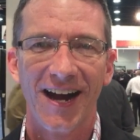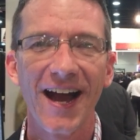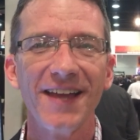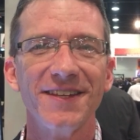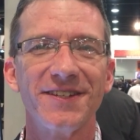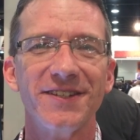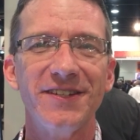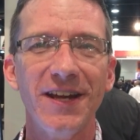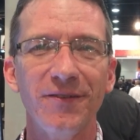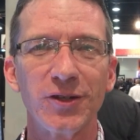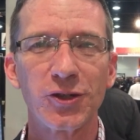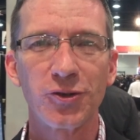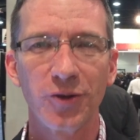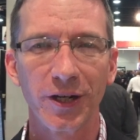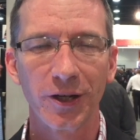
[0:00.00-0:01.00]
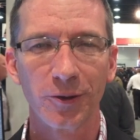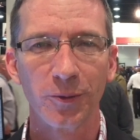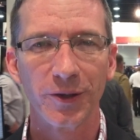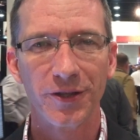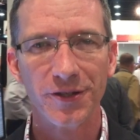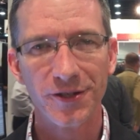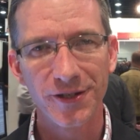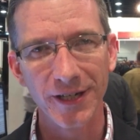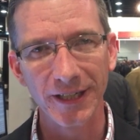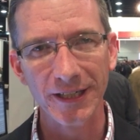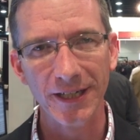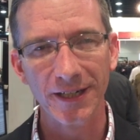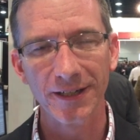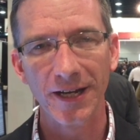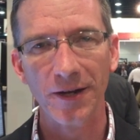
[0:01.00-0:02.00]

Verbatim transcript: Hi, this is David Stringer with Insignia,